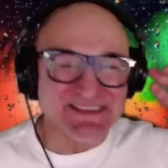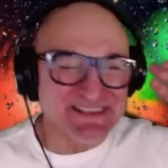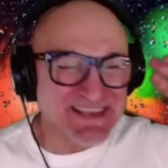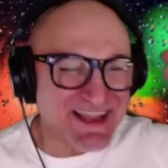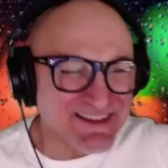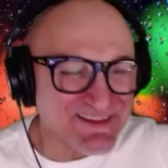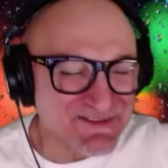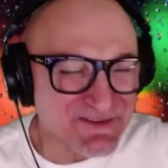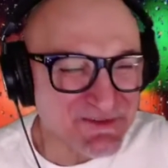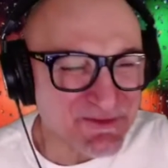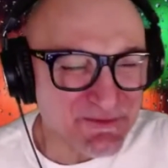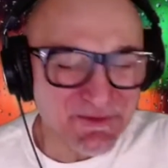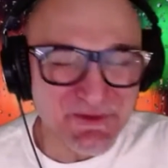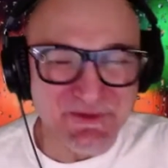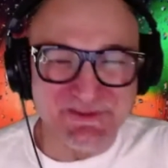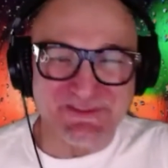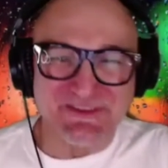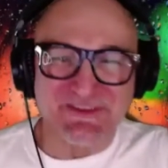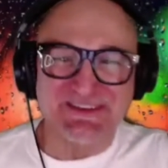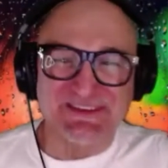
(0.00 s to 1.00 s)
dad saw the
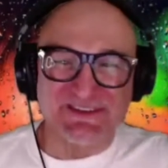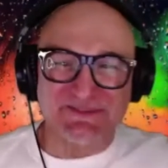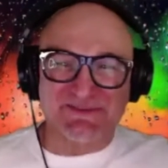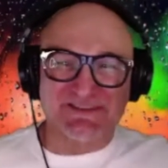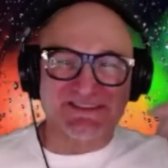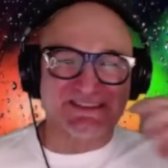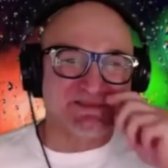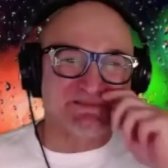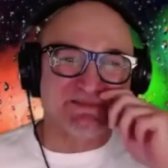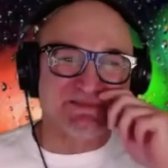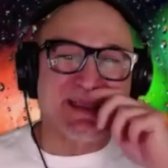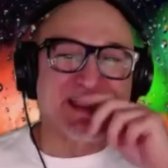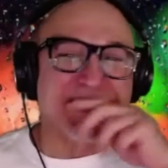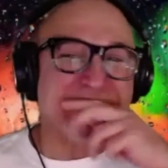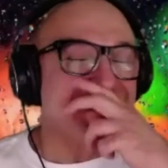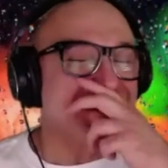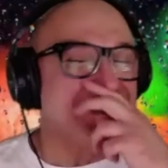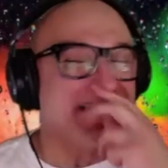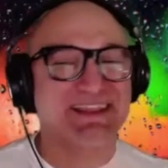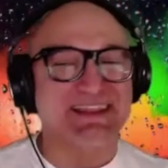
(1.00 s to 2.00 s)
world so different to me.
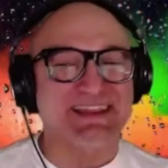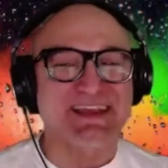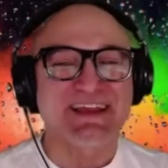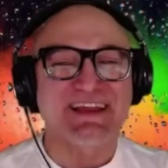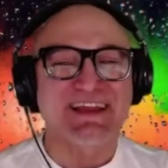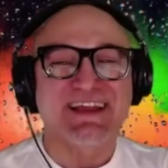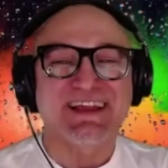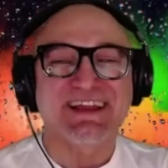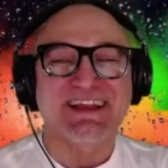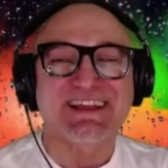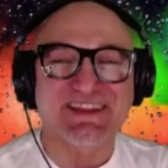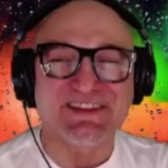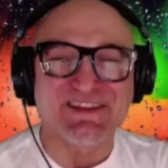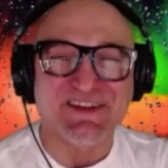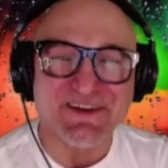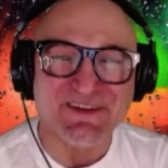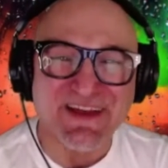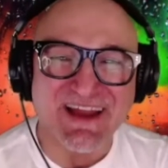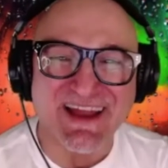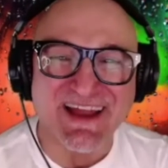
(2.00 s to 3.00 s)
Like, you
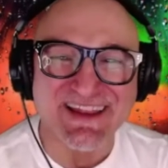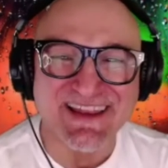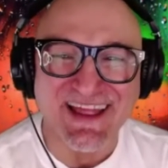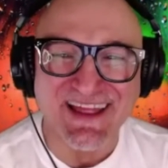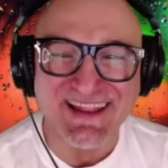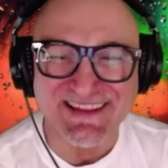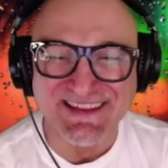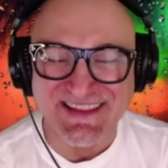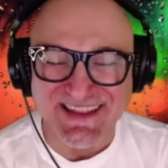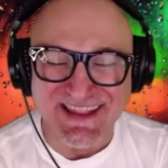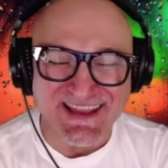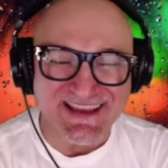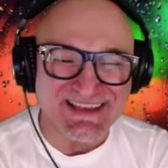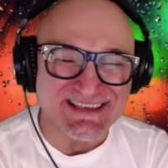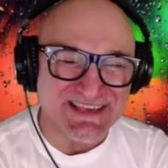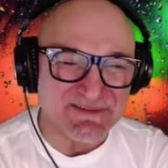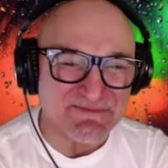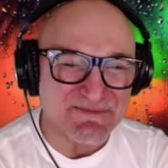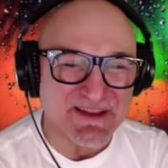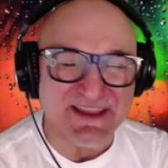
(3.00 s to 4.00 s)
know, and, and the
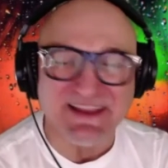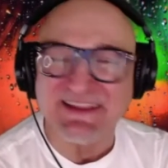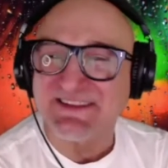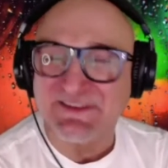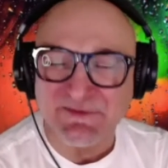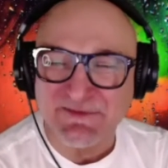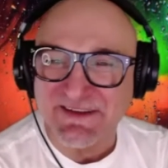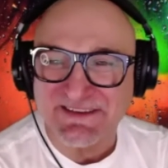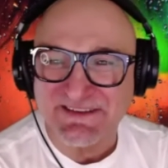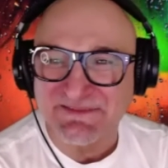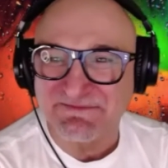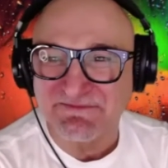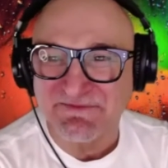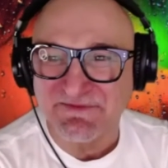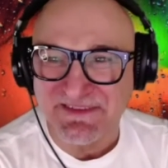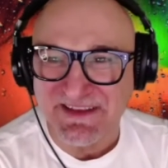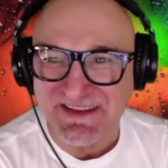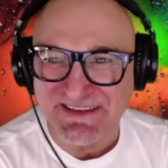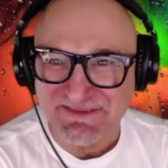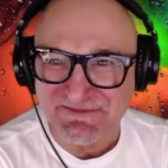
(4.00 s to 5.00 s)
academic, he still
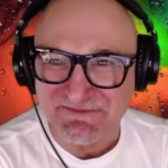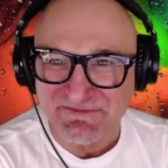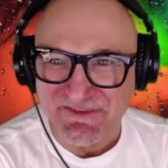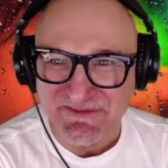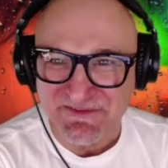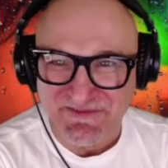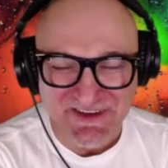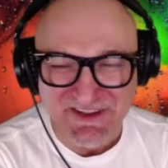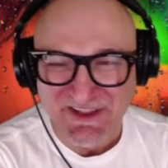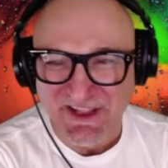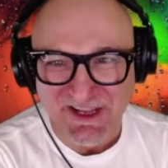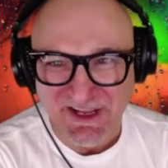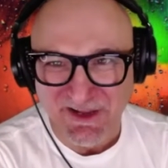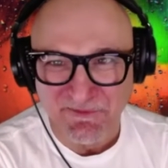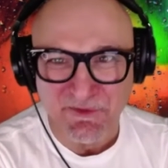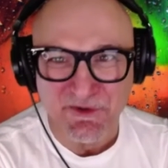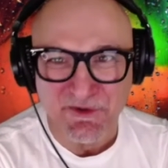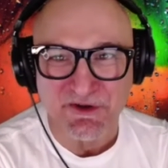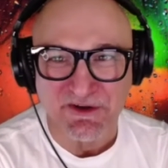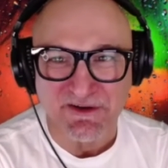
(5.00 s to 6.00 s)
doesn't, doesn't feel like I
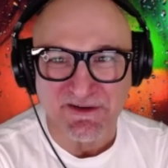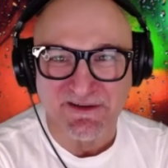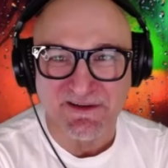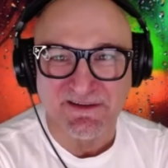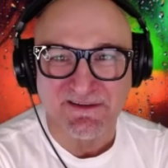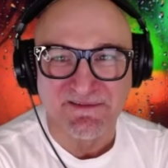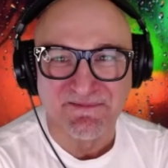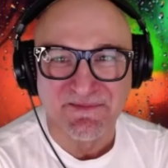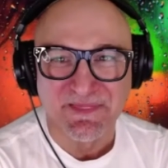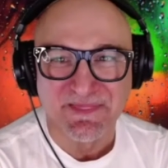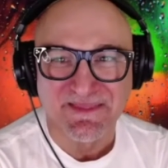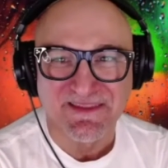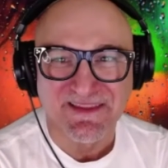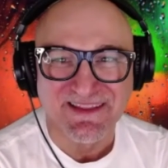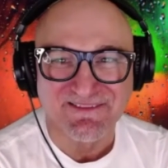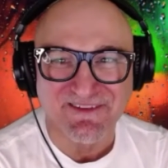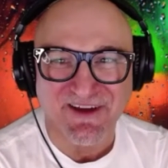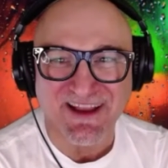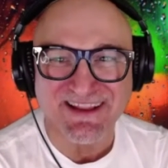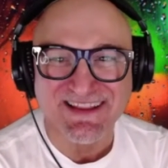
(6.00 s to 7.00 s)
work.
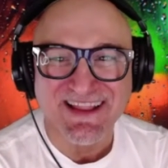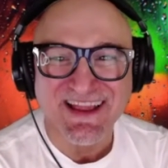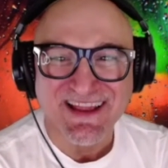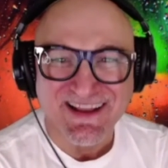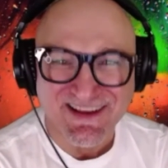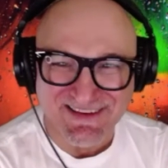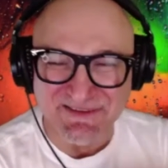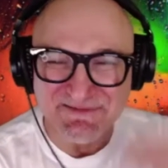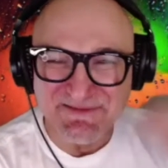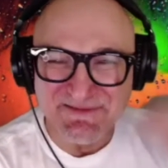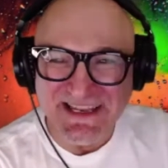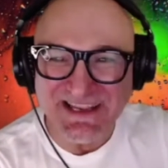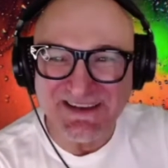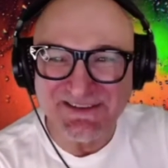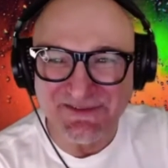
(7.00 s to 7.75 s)
Right. Because I'm in here